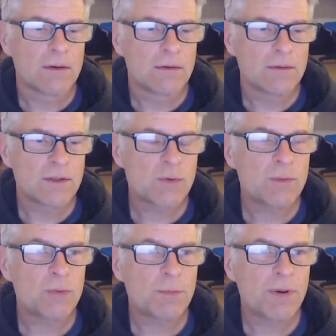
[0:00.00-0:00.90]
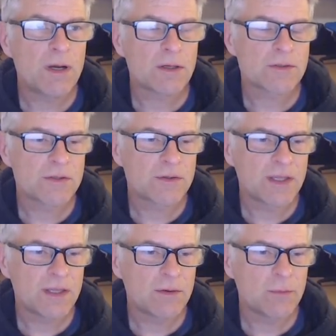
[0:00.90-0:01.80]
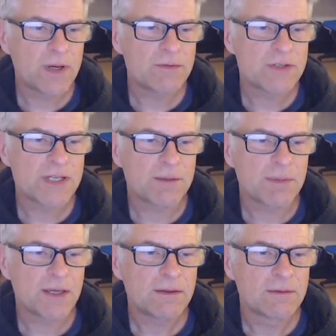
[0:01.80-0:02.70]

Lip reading: There's one more part to the wave shaping.